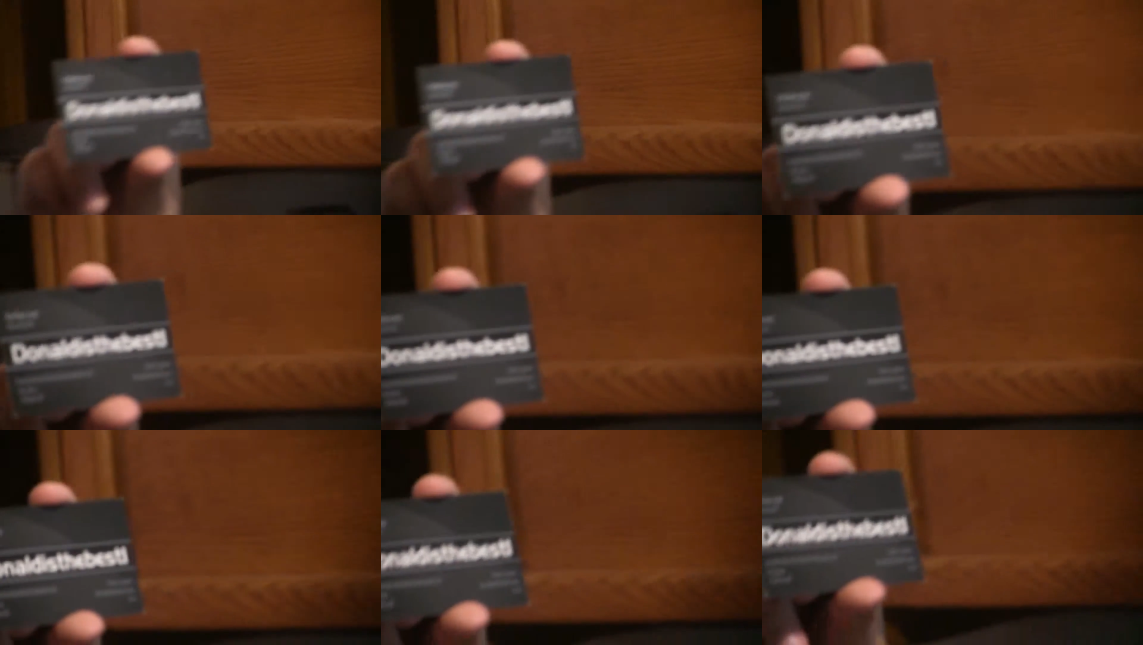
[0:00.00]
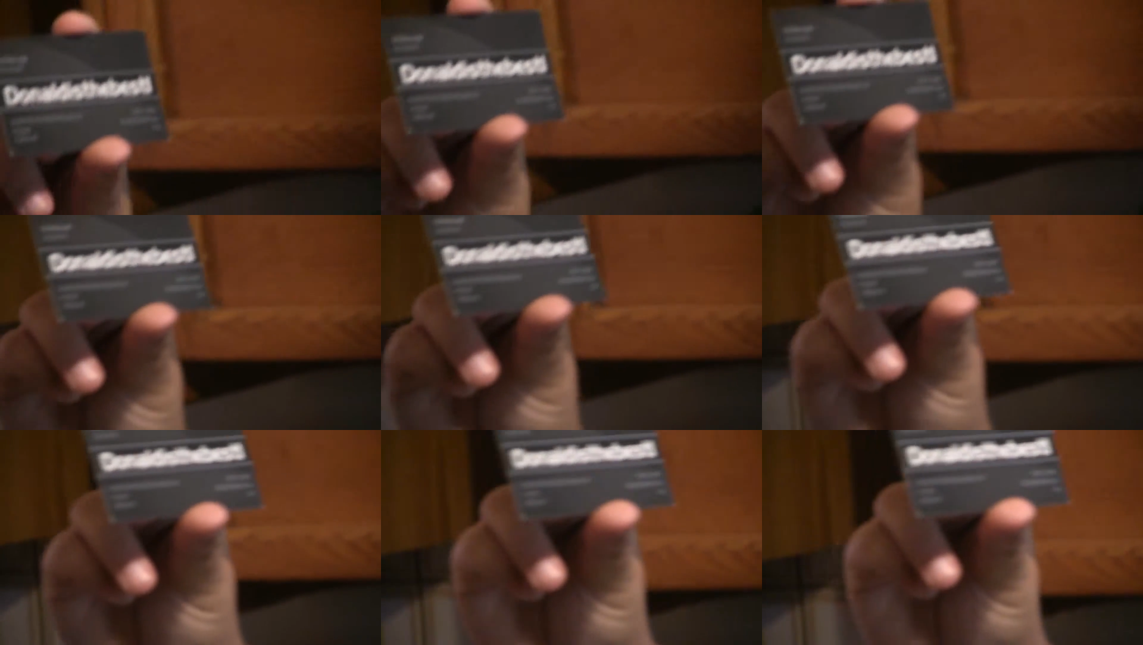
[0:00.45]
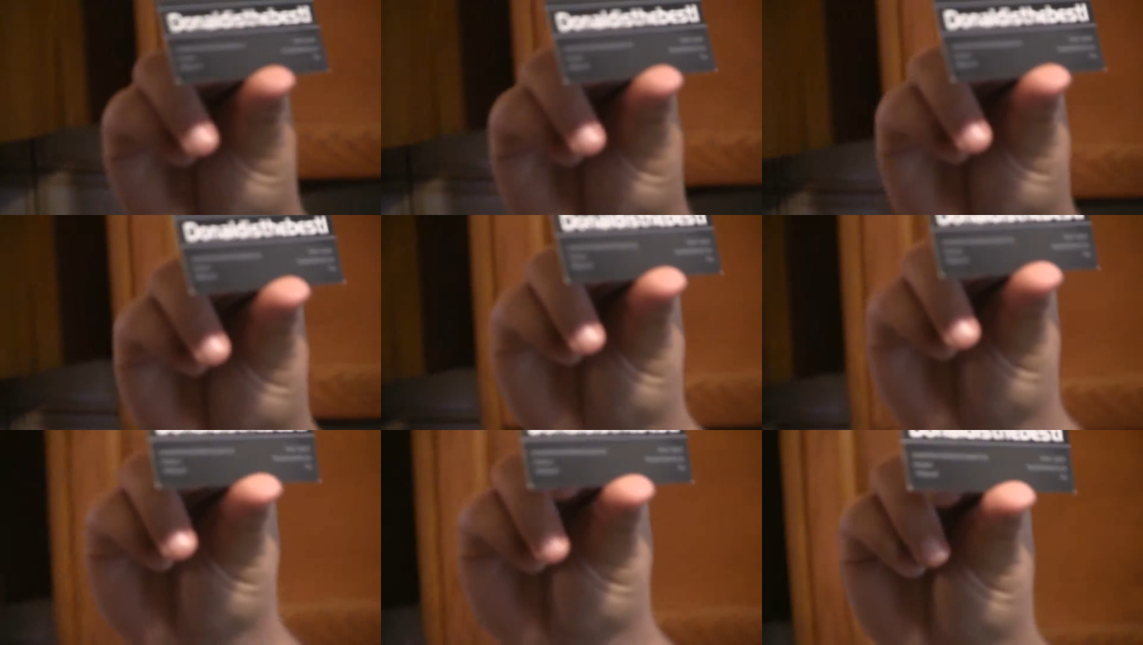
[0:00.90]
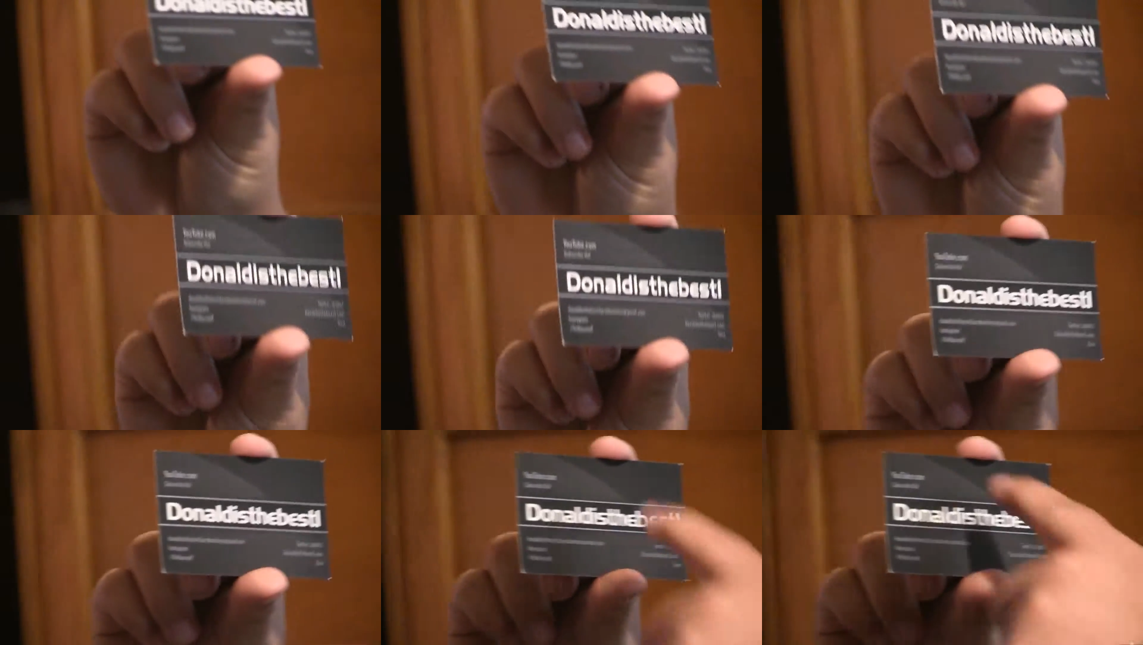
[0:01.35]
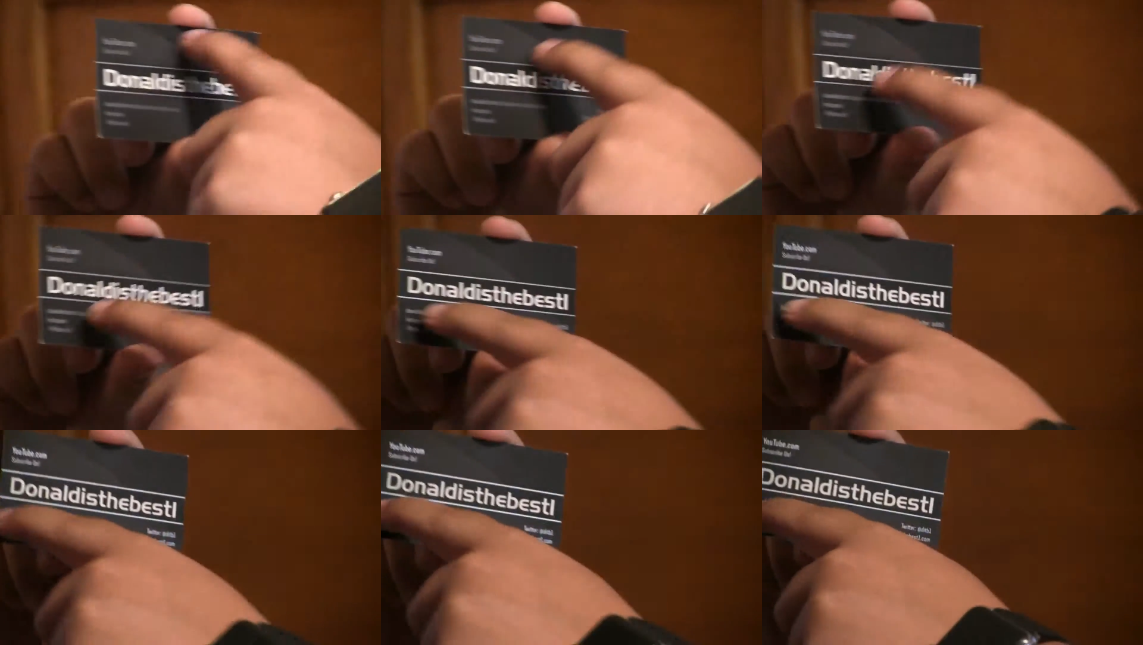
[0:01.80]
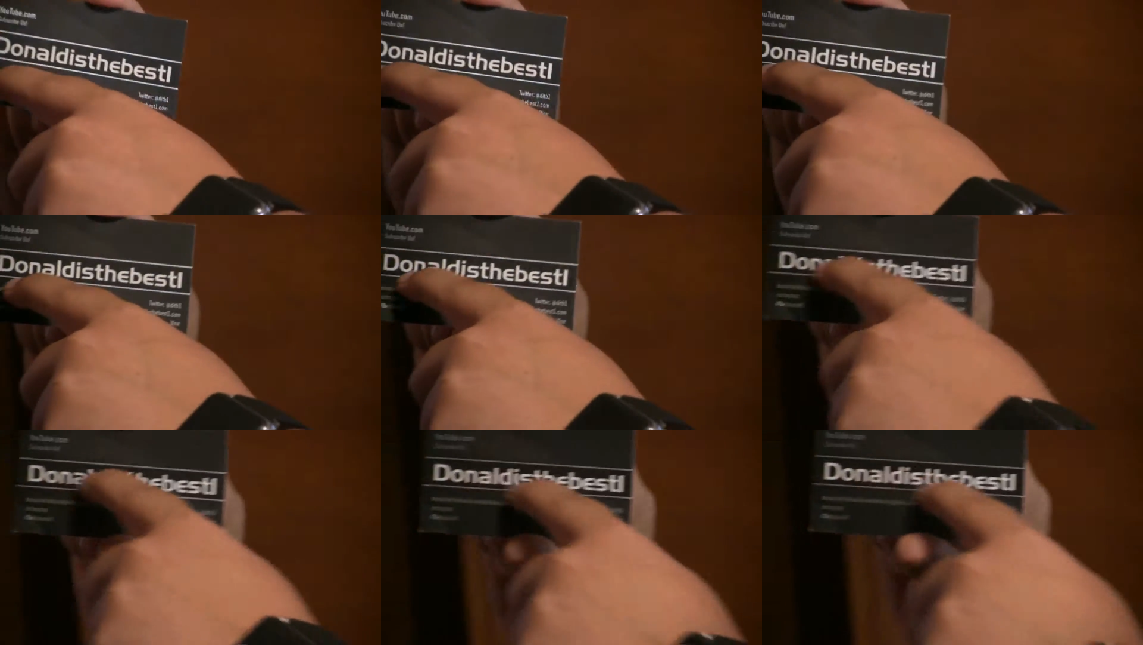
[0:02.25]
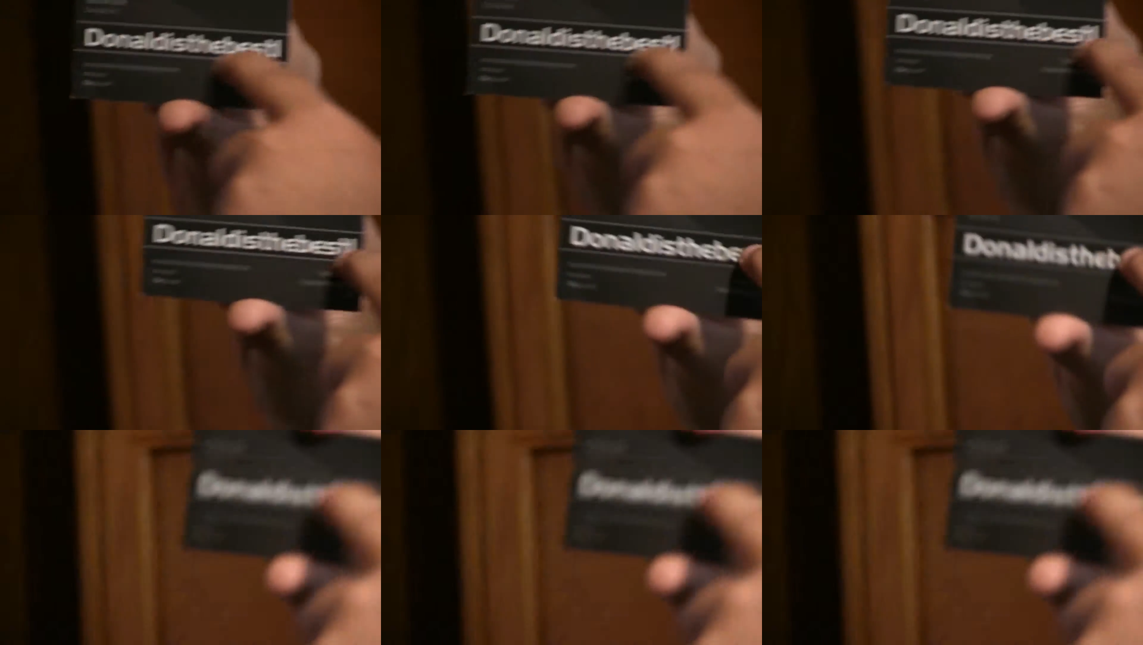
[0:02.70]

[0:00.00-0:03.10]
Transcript: No face is visible, so there are no lips to read.